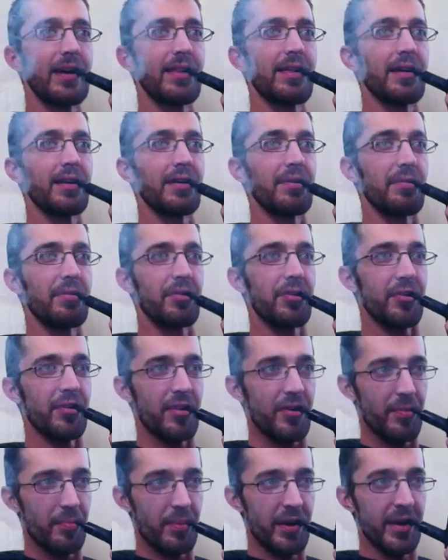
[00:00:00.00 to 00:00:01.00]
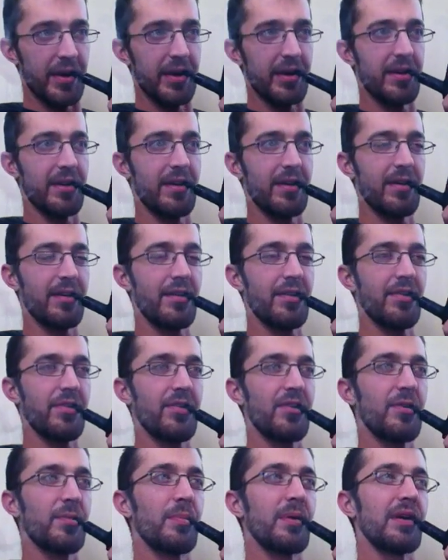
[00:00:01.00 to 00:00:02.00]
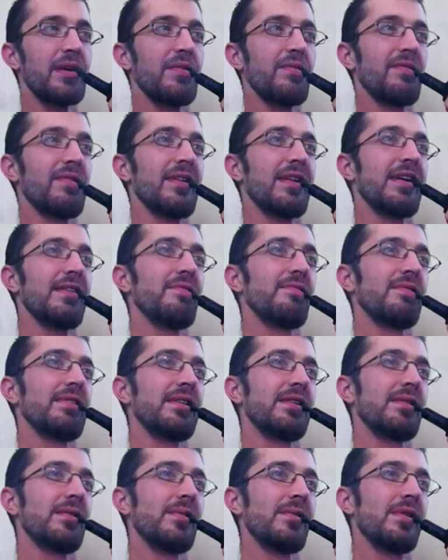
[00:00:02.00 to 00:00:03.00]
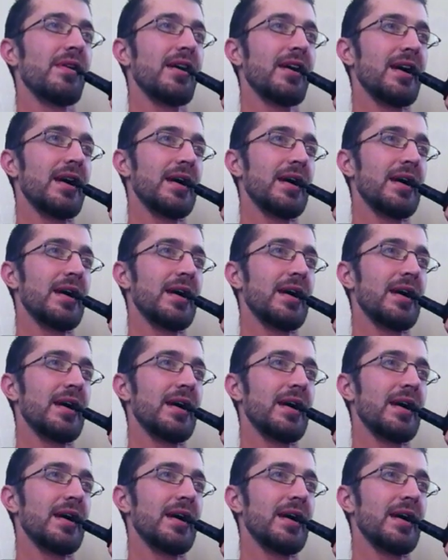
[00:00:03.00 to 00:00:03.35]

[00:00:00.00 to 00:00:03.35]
thank you so much for that video.